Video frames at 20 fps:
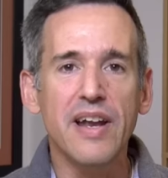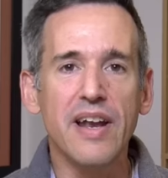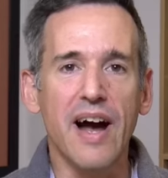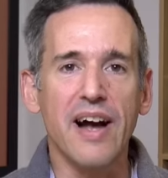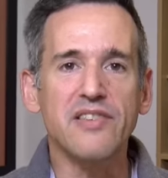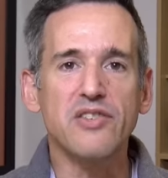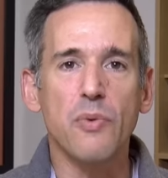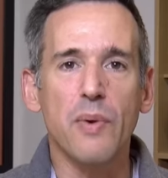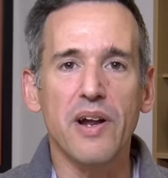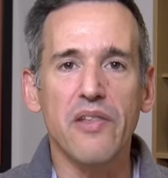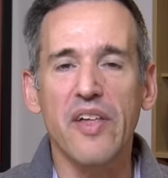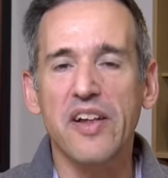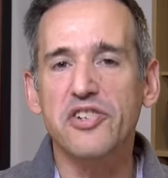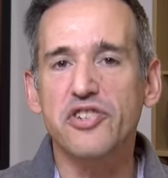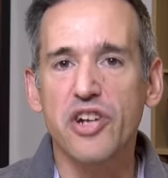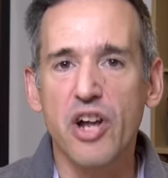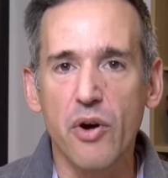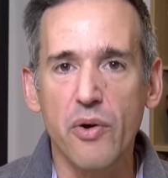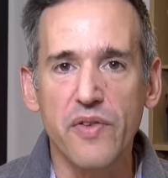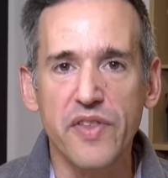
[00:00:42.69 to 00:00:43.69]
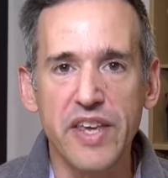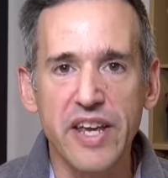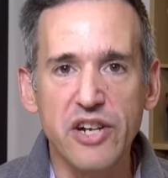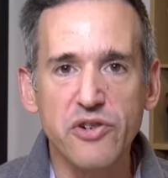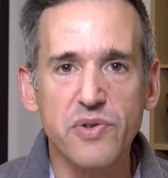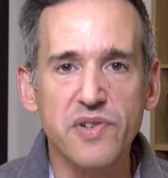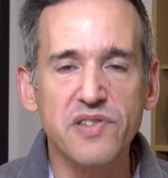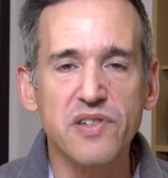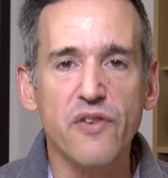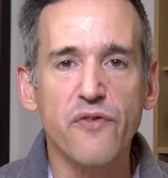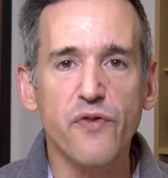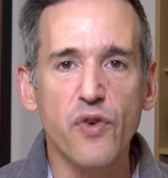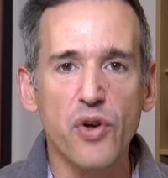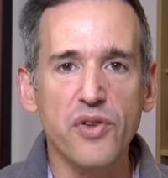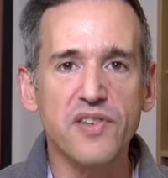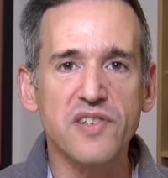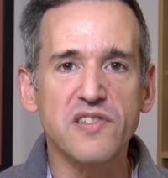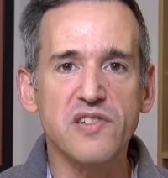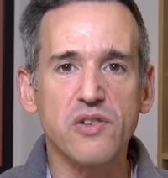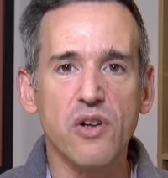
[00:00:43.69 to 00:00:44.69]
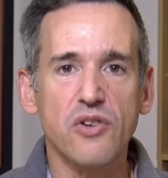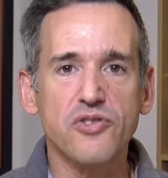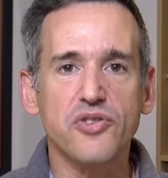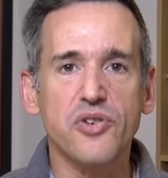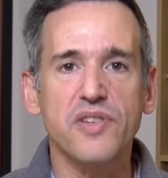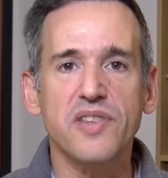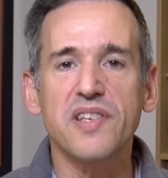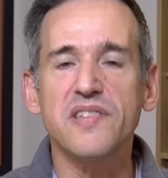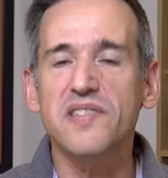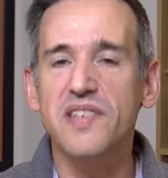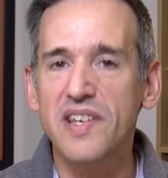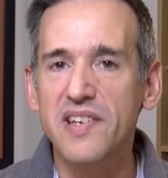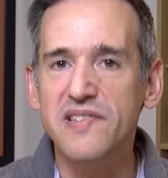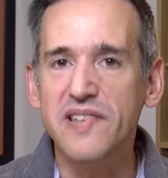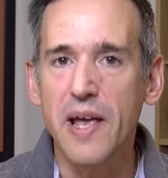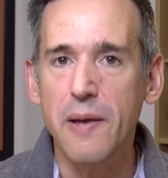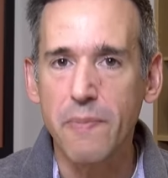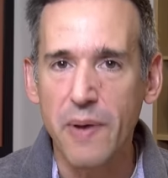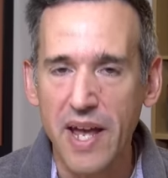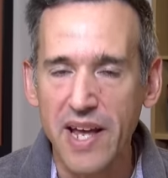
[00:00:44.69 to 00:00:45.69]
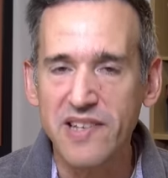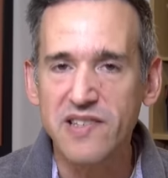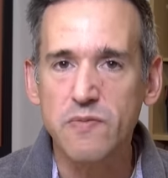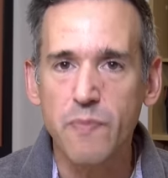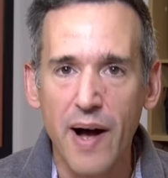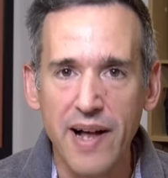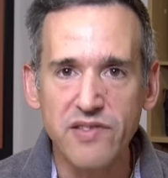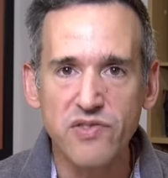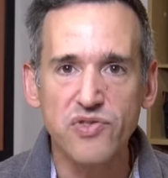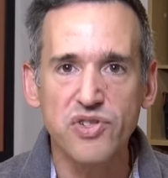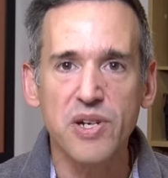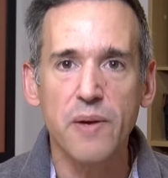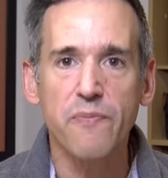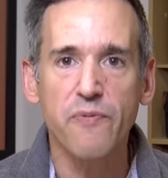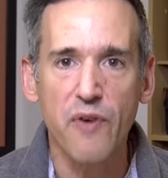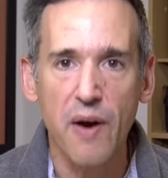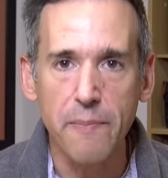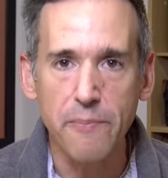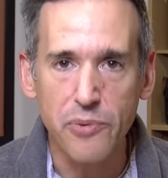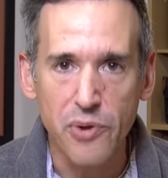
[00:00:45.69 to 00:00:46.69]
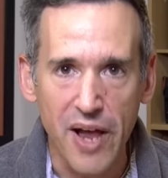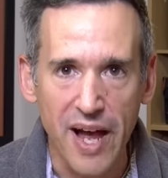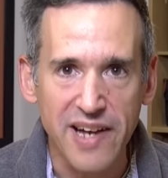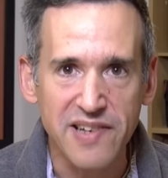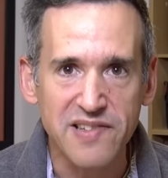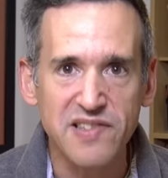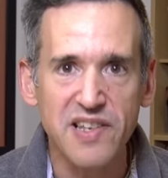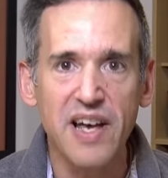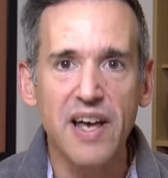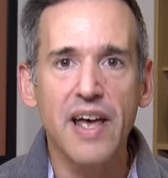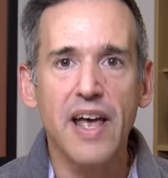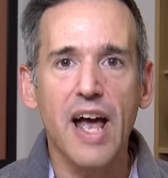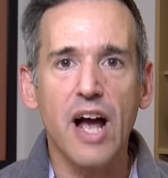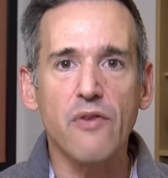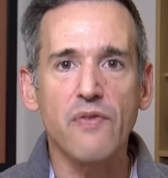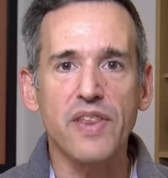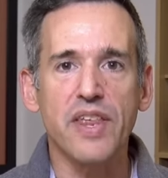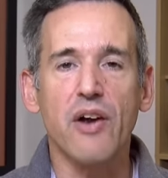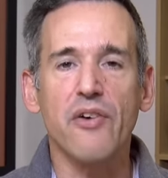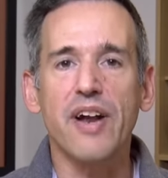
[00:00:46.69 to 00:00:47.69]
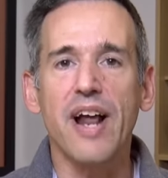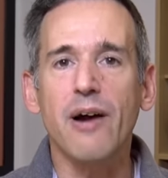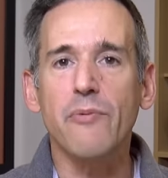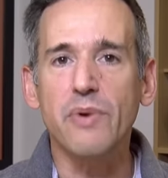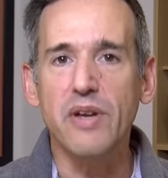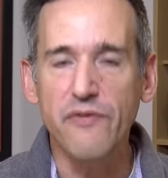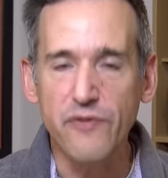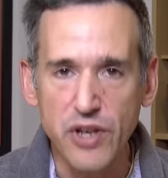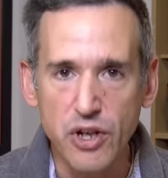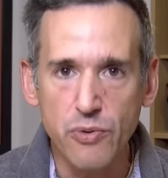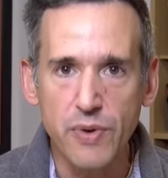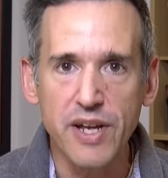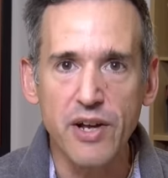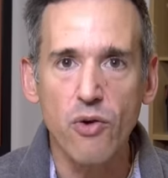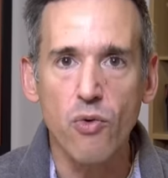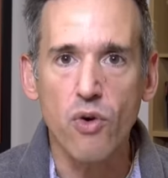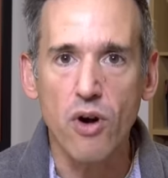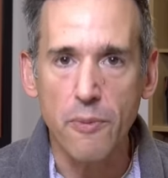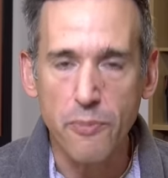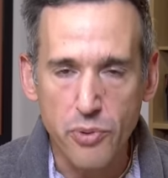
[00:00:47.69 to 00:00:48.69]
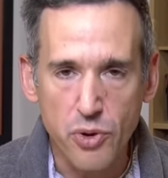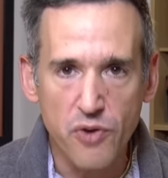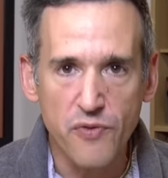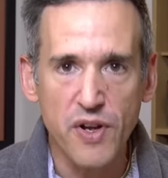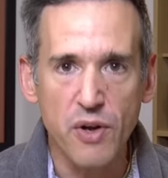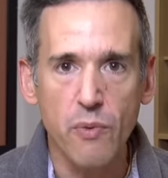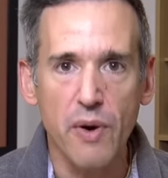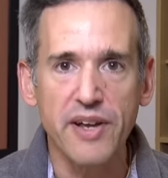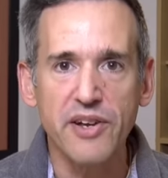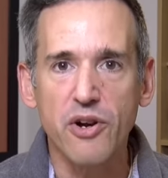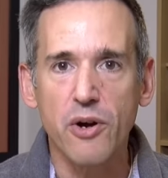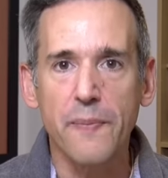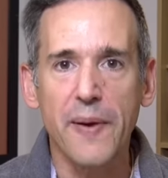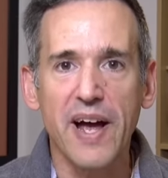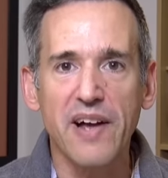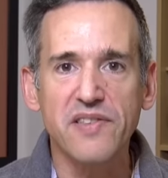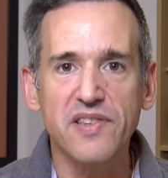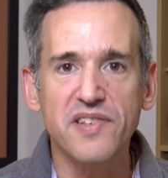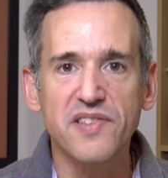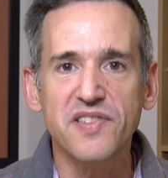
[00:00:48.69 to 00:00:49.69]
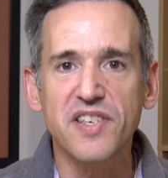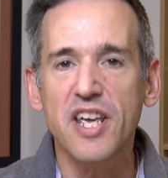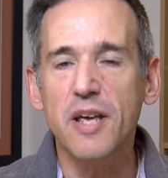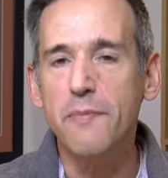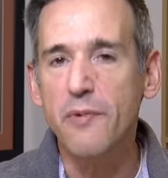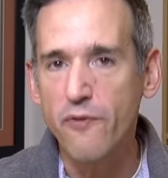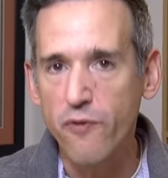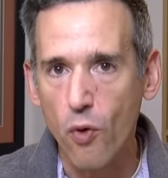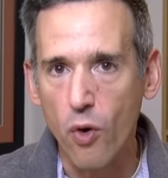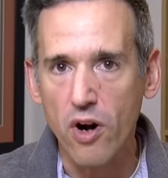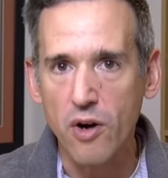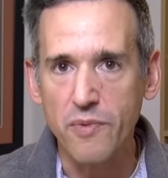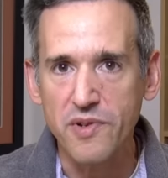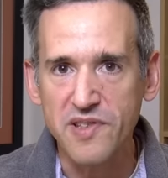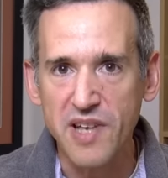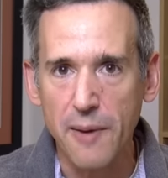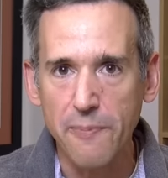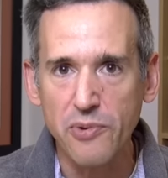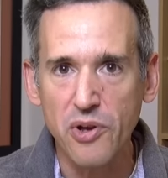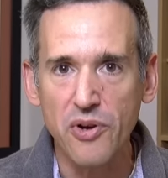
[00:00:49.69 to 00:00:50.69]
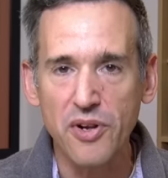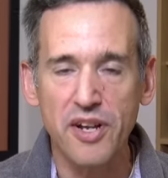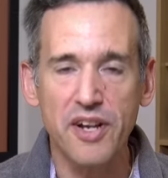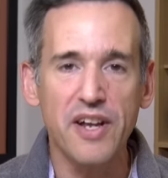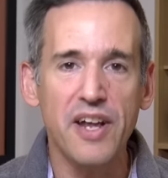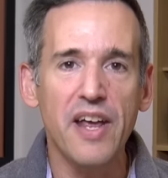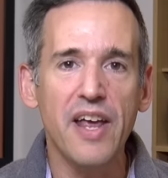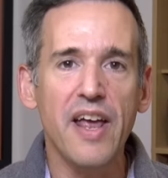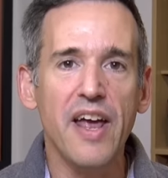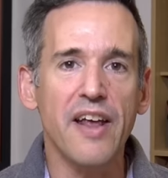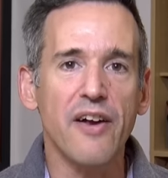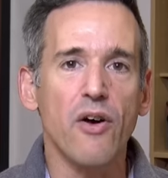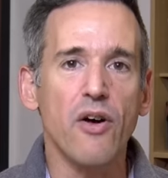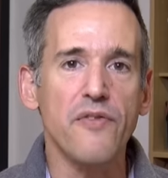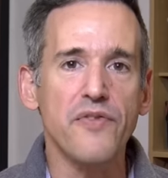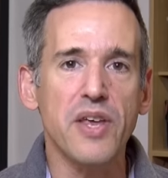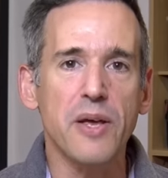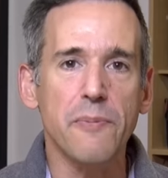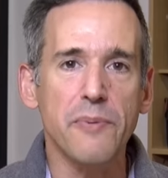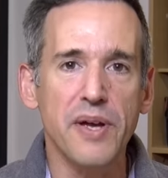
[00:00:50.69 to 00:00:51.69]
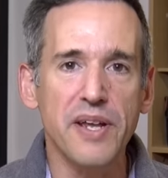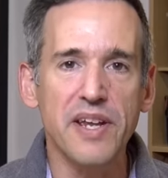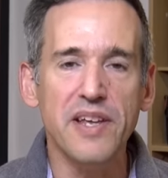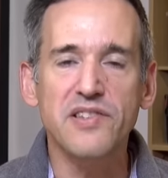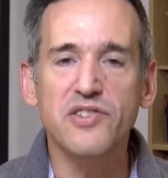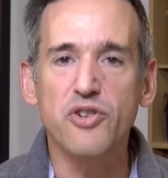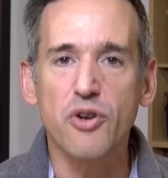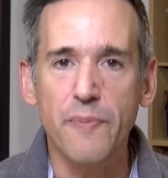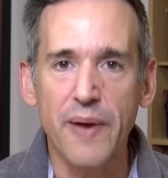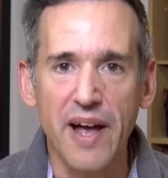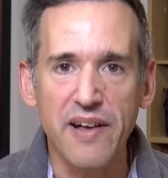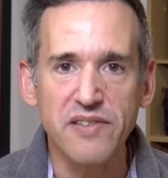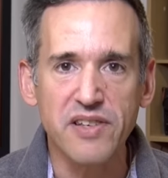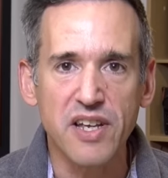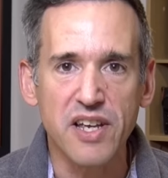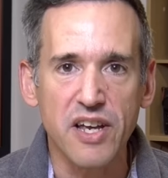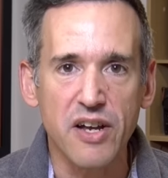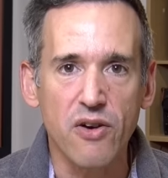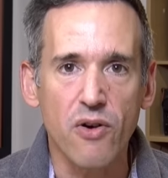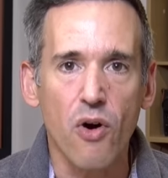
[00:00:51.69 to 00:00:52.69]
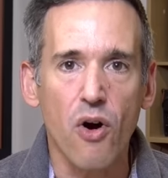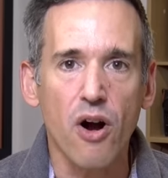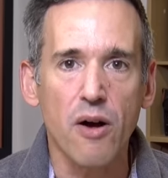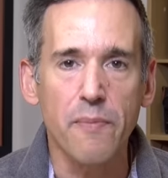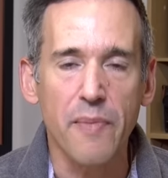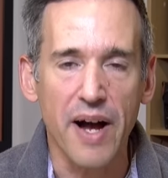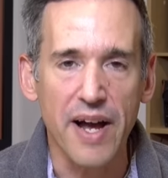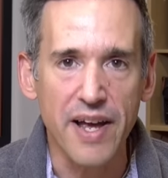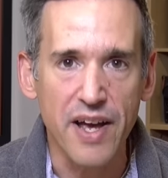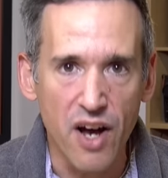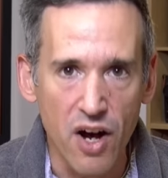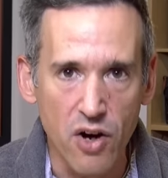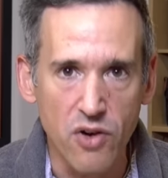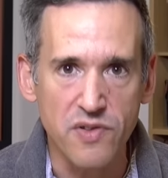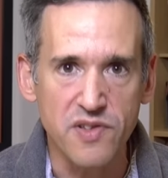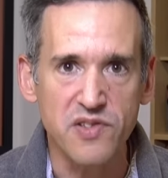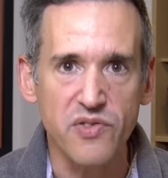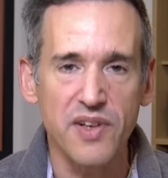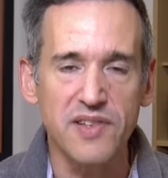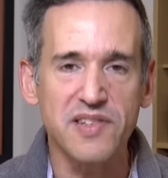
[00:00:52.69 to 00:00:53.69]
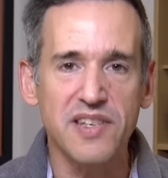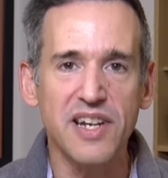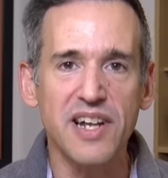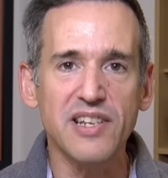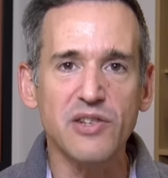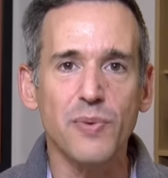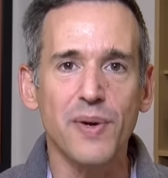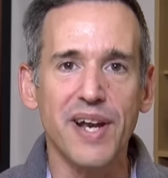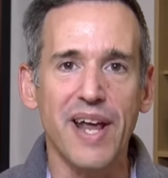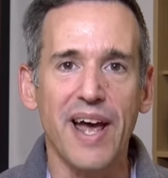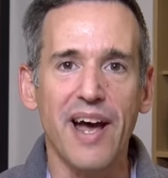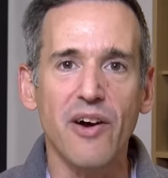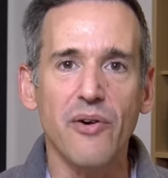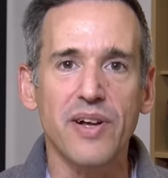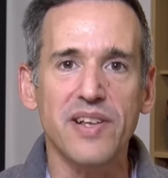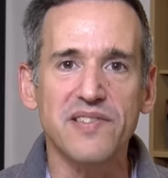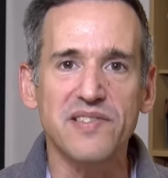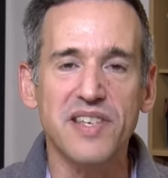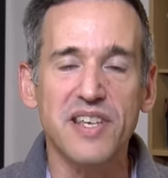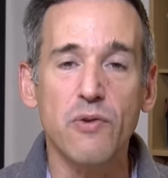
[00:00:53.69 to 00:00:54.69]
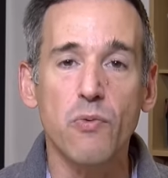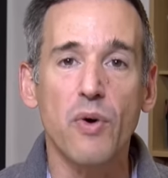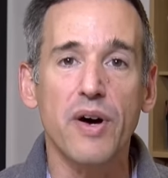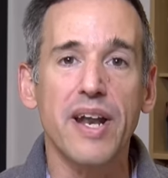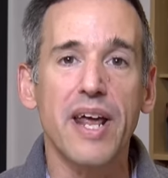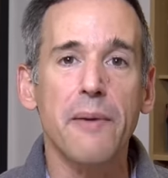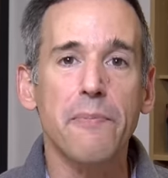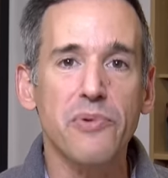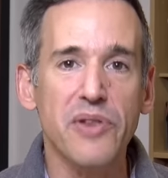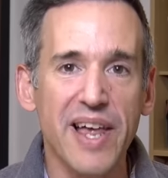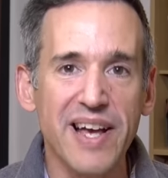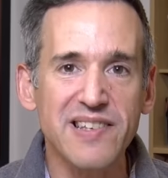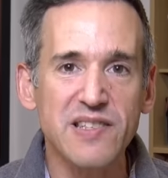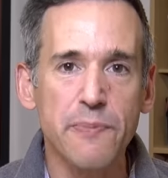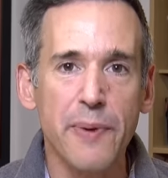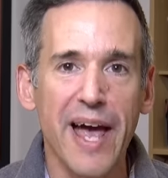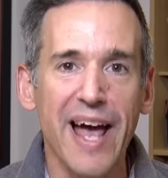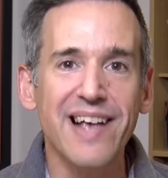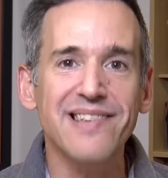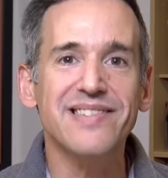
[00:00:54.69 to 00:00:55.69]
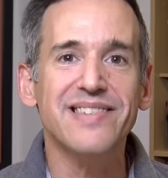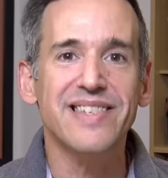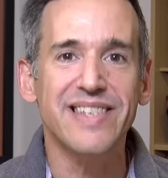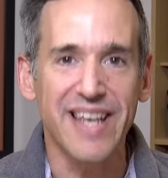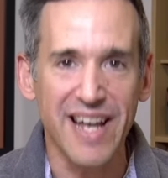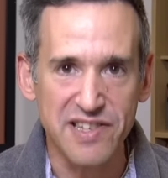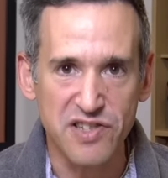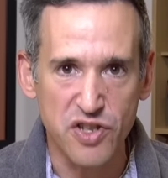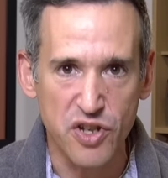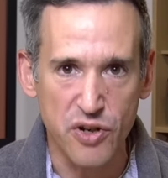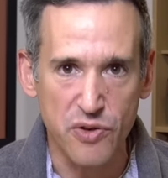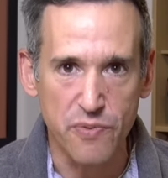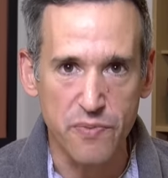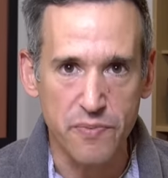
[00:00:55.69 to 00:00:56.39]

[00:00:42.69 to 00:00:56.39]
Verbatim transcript: Now I do want to let you know in the interest of full disclosure, this is a paid sponsorship from Plex. However, they are not reviewing or approving what you're about to see before it was uploaded, and all the opinions you're about to hear are my own. So let's get into it now and see what a Plex Pass gets you.